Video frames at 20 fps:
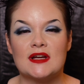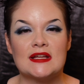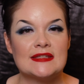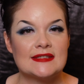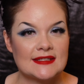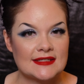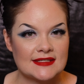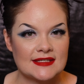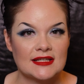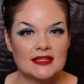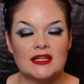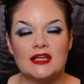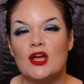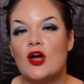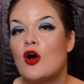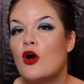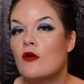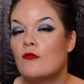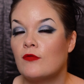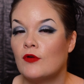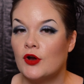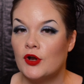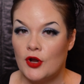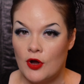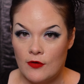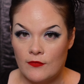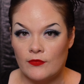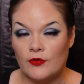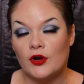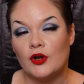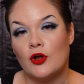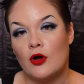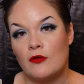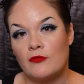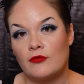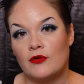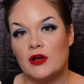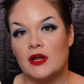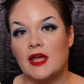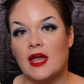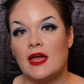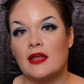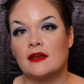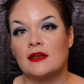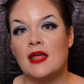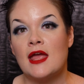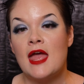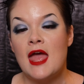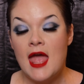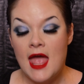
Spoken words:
consistently over and over and over again.